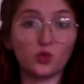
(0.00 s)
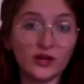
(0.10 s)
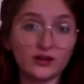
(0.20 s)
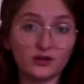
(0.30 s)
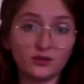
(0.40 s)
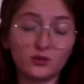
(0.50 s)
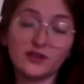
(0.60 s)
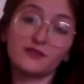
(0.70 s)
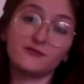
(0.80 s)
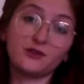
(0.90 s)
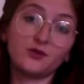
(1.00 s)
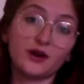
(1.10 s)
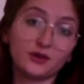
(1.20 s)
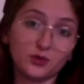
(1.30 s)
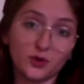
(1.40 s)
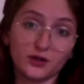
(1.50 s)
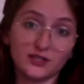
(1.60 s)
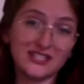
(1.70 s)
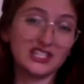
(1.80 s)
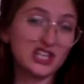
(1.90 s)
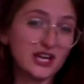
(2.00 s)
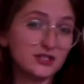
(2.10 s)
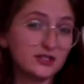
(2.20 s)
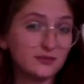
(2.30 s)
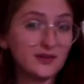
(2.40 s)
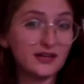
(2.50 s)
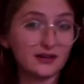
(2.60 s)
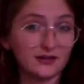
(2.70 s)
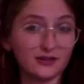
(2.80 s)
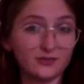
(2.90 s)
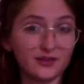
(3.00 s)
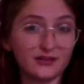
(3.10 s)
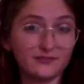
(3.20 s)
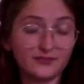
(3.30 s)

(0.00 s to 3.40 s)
will with a few other words that change the meaning a little bit.